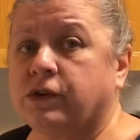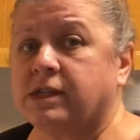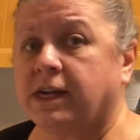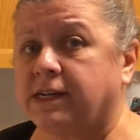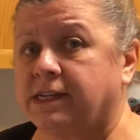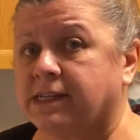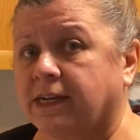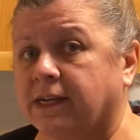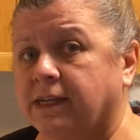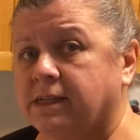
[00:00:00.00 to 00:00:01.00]
90
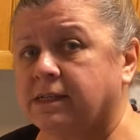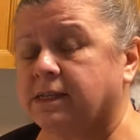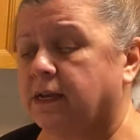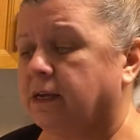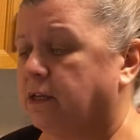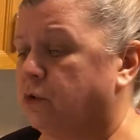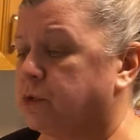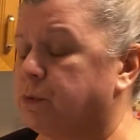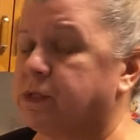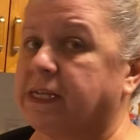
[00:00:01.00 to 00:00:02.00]
seconds. You're
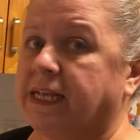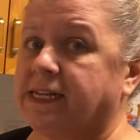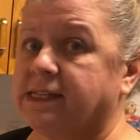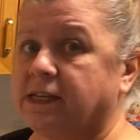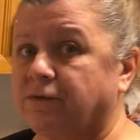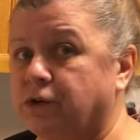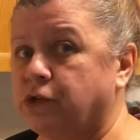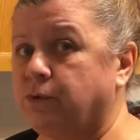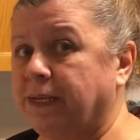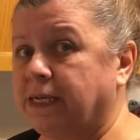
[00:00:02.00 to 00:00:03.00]
supposed to let it sit for
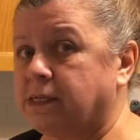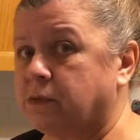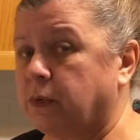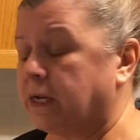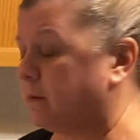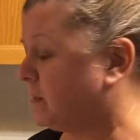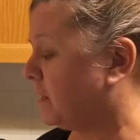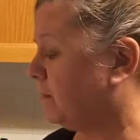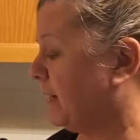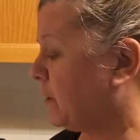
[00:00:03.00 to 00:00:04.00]
2 minutes when it comes out of
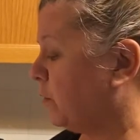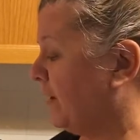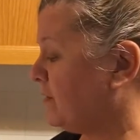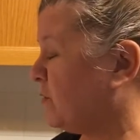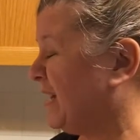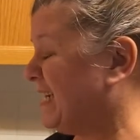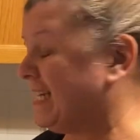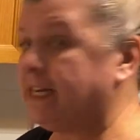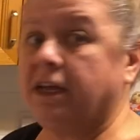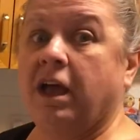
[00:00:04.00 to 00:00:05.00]
the microwave, so I
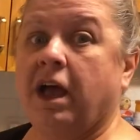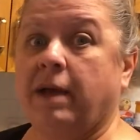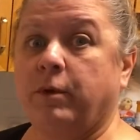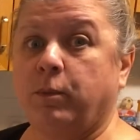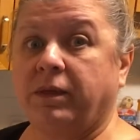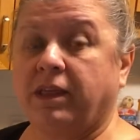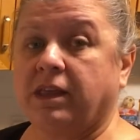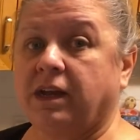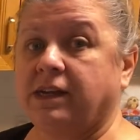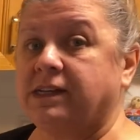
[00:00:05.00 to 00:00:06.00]
did. I'm hoping that the
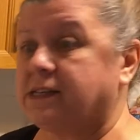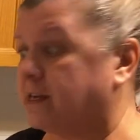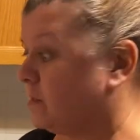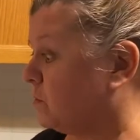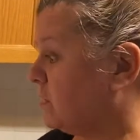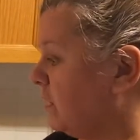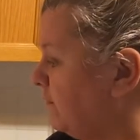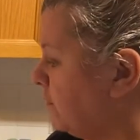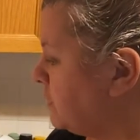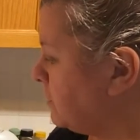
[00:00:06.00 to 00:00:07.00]
90 seconds was enough for it to be